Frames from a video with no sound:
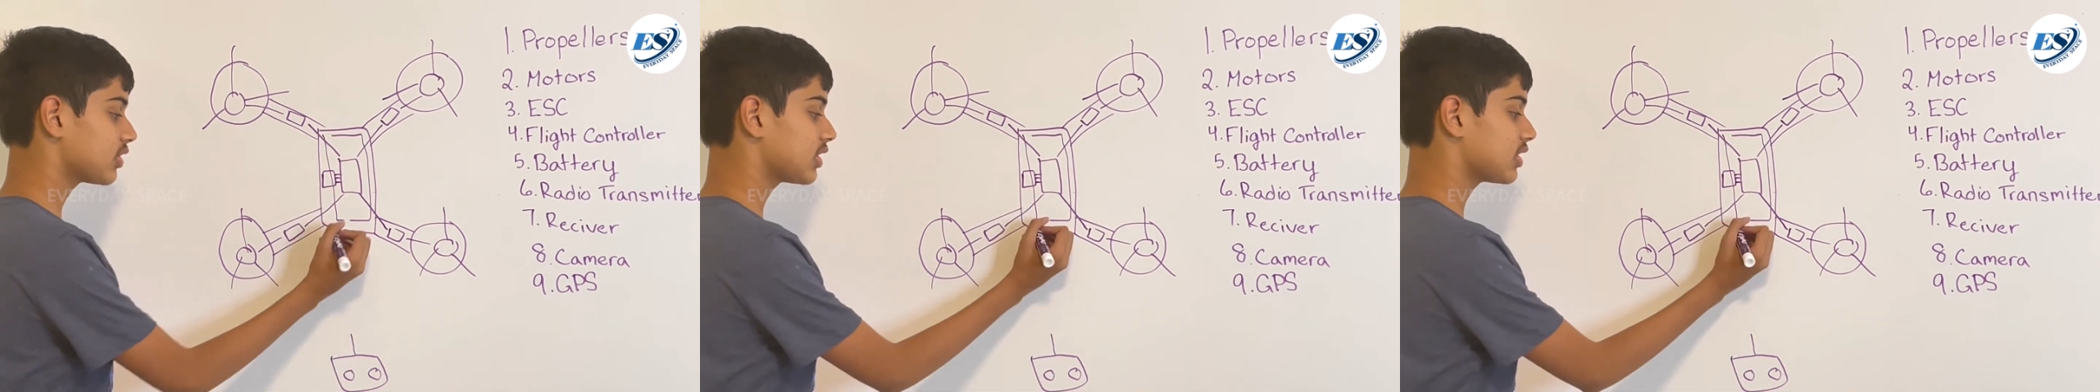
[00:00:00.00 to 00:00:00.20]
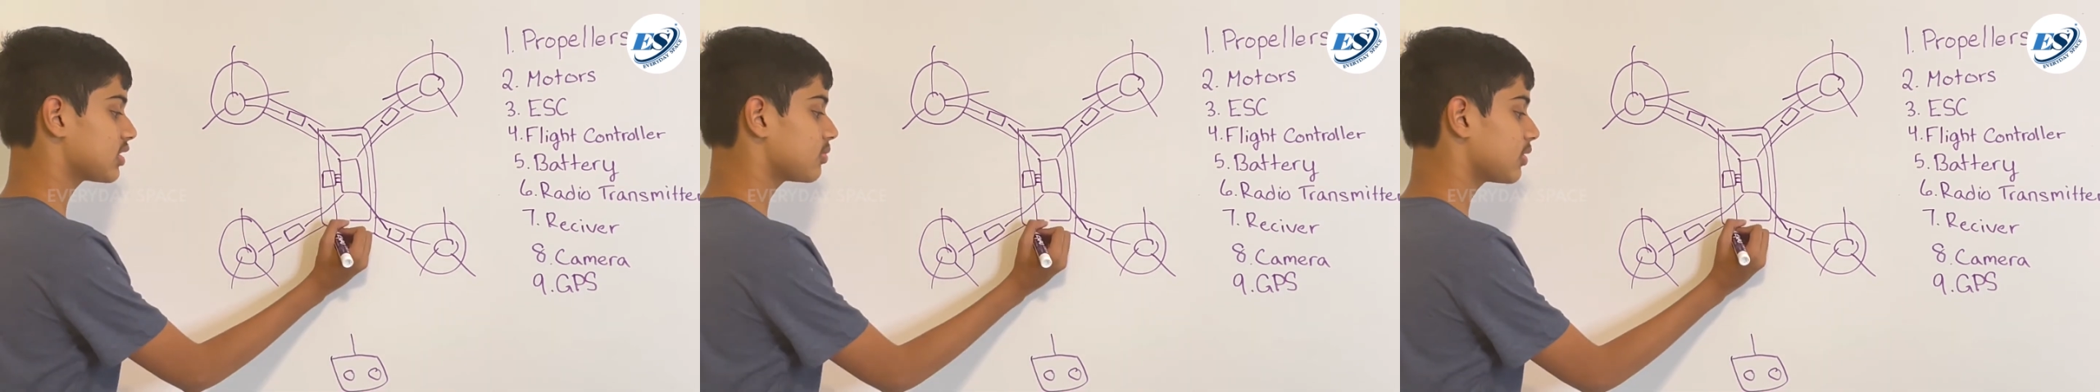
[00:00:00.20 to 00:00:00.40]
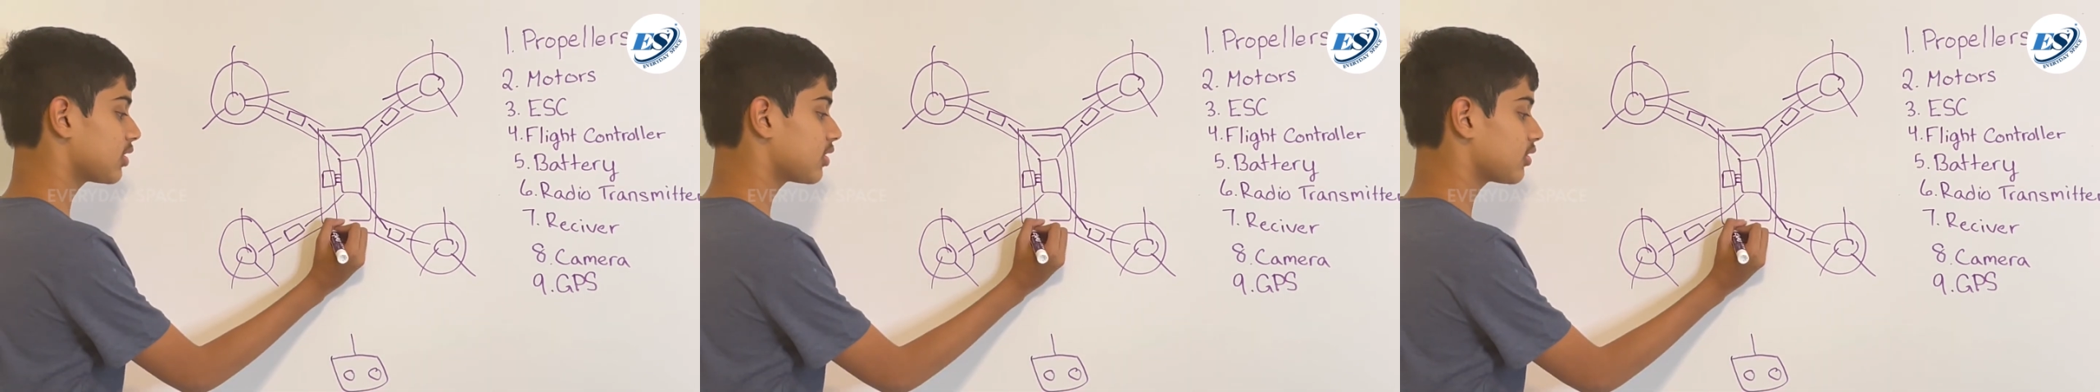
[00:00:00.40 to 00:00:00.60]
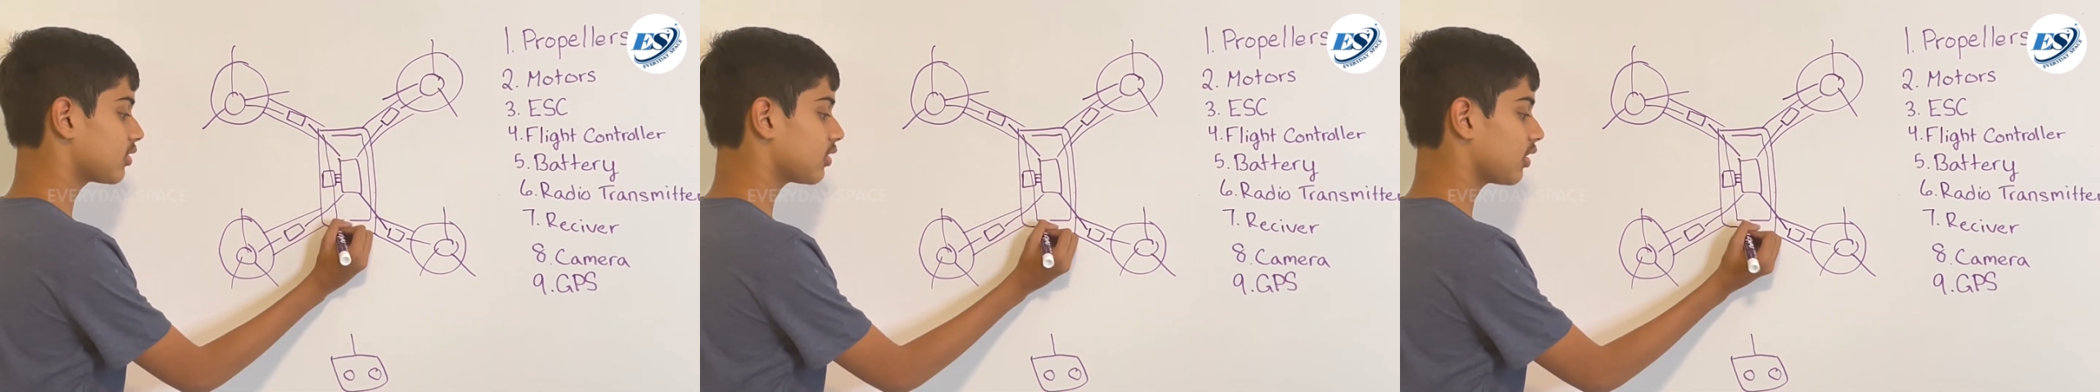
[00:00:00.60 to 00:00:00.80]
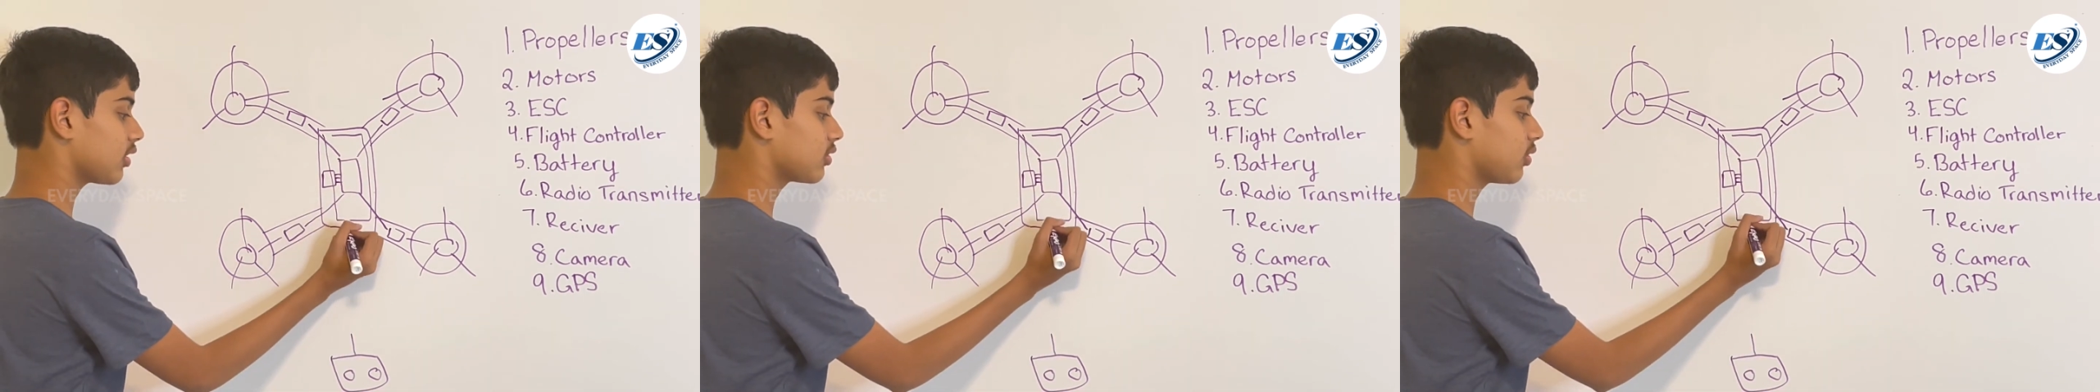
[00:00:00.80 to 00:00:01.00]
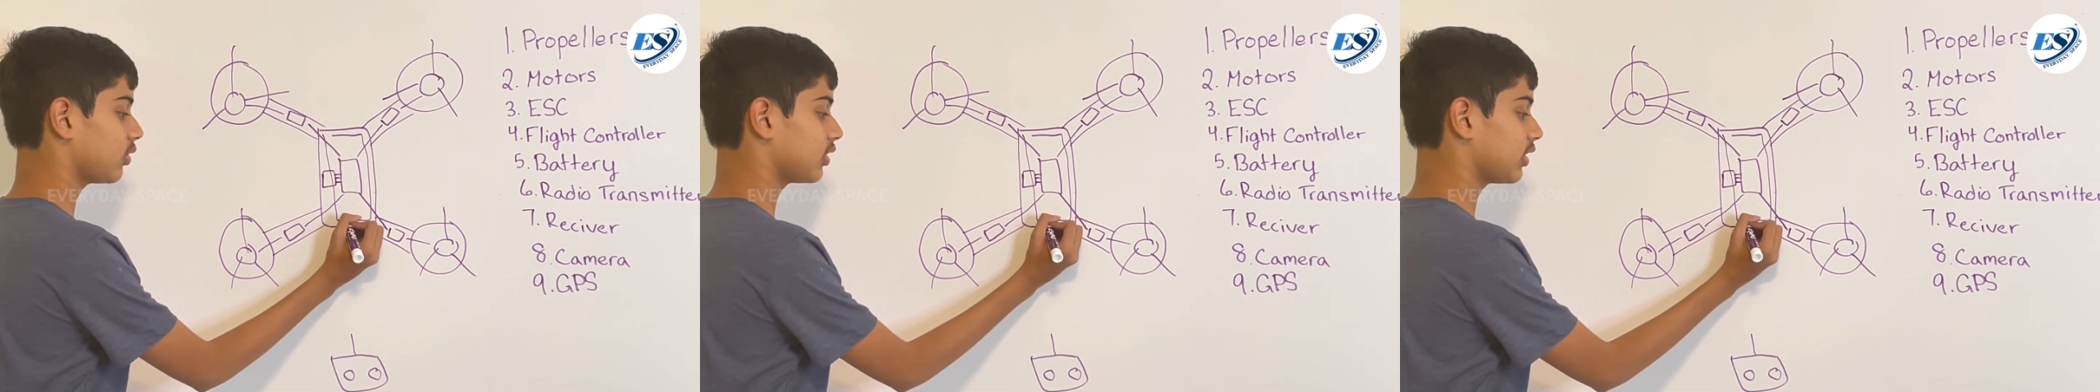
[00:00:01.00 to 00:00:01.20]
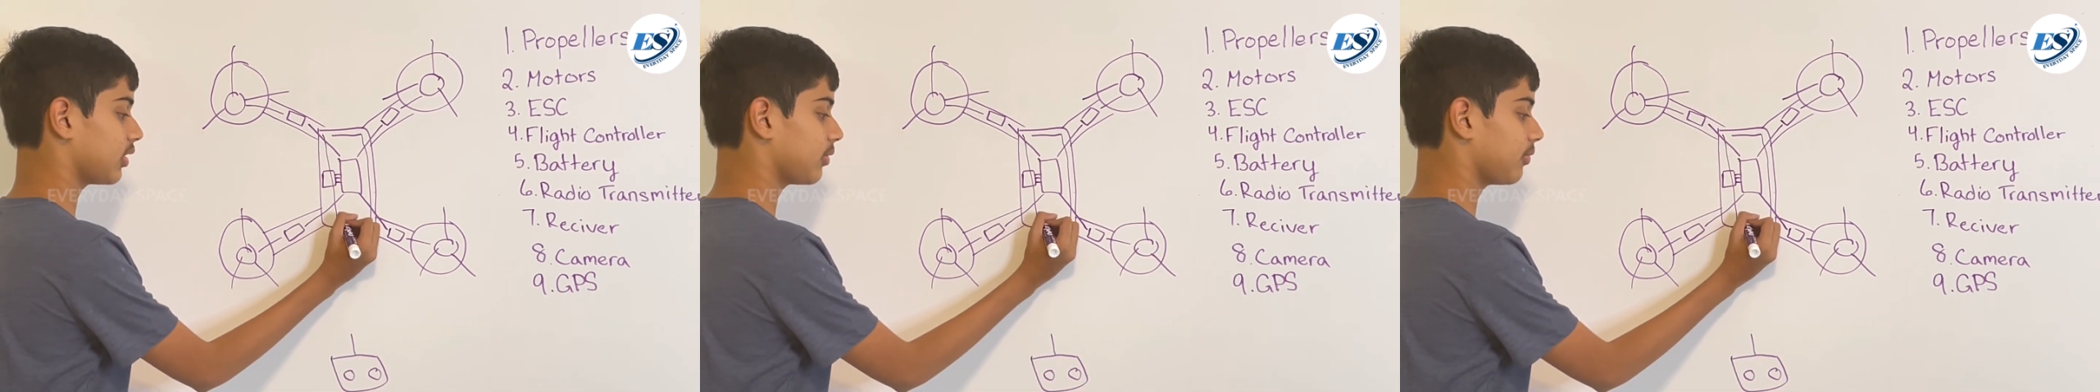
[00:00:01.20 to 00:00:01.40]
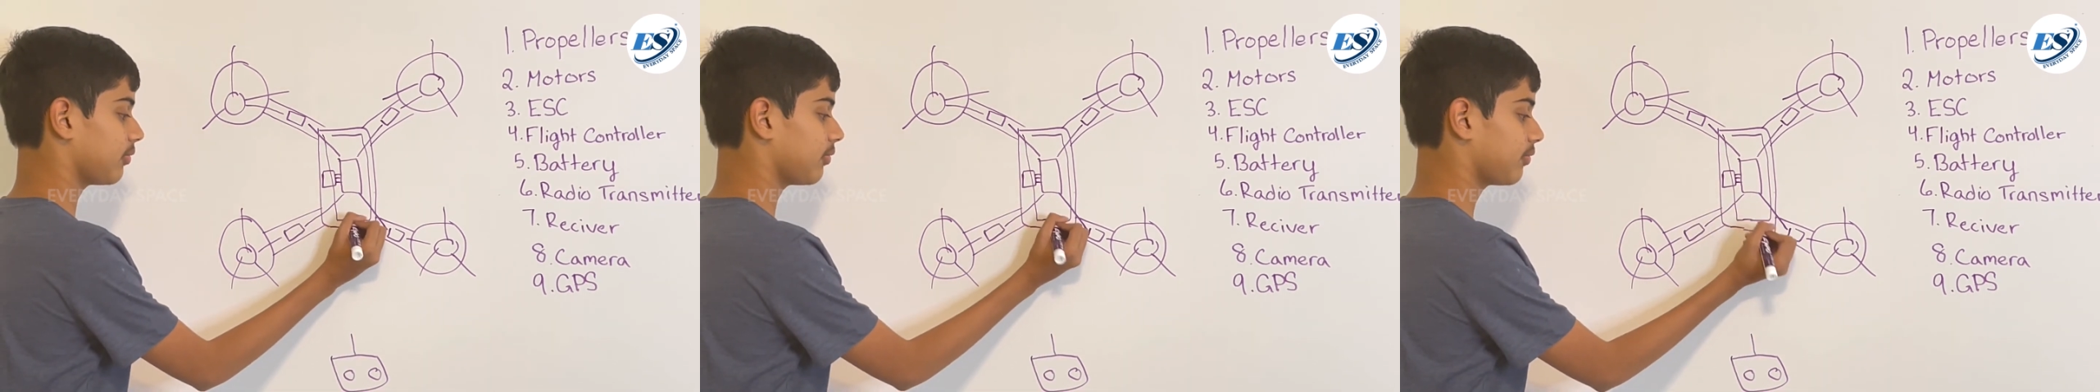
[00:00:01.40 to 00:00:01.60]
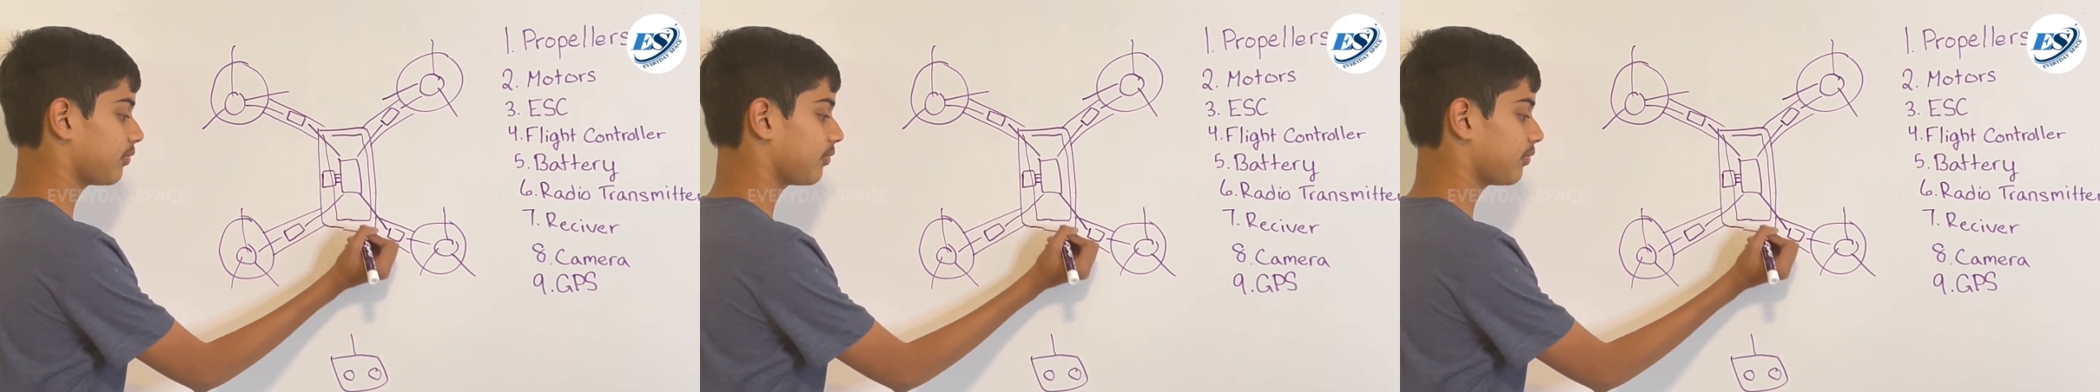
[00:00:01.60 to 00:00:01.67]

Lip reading: transmitter told it.